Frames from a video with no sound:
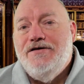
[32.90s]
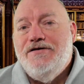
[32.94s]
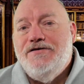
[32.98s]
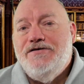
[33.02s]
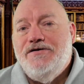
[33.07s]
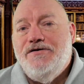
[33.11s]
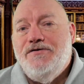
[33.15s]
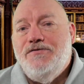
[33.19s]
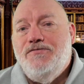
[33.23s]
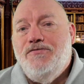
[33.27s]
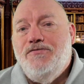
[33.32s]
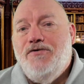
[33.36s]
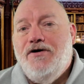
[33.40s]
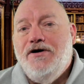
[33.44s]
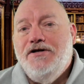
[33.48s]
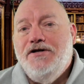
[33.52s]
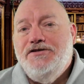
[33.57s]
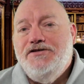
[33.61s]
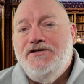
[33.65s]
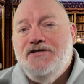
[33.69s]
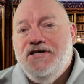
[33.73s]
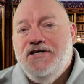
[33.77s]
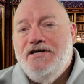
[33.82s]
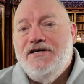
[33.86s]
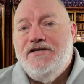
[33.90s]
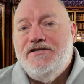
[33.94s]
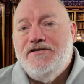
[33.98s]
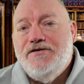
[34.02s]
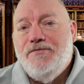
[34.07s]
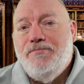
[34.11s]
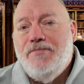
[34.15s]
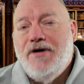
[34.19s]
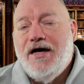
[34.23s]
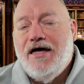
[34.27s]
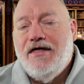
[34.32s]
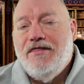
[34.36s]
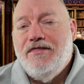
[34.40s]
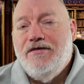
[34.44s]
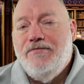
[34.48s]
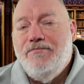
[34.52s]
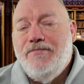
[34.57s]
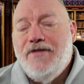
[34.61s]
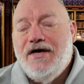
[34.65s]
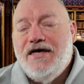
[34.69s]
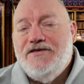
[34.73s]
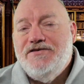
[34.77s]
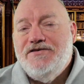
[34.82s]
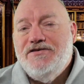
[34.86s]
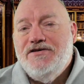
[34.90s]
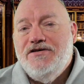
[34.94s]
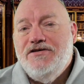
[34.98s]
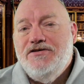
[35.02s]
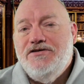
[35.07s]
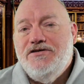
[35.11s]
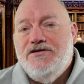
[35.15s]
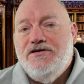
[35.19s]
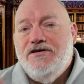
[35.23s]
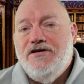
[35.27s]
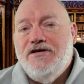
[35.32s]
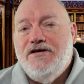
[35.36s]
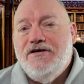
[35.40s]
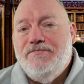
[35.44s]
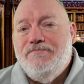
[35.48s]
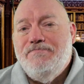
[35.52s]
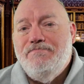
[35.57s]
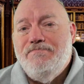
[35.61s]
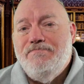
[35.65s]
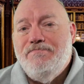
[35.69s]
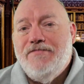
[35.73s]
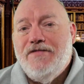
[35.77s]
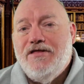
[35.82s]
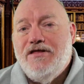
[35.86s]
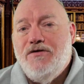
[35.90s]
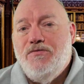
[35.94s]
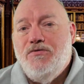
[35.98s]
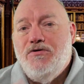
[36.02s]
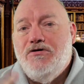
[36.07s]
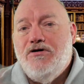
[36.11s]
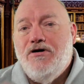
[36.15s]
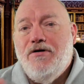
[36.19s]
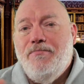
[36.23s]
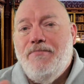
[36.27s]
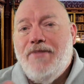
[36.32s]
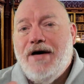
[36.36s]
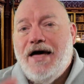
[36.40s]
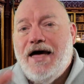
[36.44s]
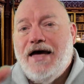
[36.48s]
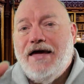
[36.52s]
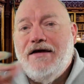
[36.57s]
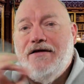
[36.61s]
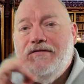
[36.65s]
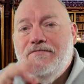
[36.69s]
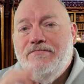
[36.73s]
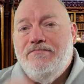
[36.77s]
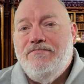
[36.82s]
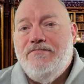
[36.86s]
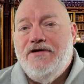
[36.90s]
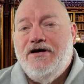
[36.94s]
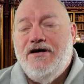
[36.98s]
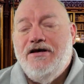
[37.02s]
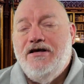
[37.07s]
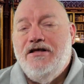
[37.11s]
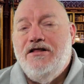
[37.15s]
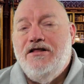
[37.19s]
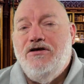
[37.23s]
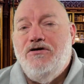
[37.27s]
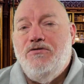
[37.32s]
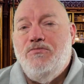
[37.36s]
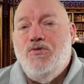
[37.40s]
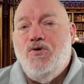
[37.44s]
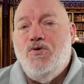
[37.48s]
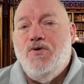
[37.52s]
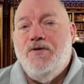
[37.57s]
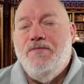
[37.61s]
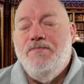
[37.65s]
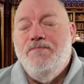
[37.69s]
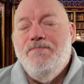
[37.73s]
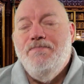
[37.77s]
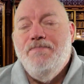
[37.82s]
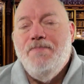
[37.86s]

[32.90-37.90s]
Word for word: So watch this about the message, then we'll come back and tell you a little more.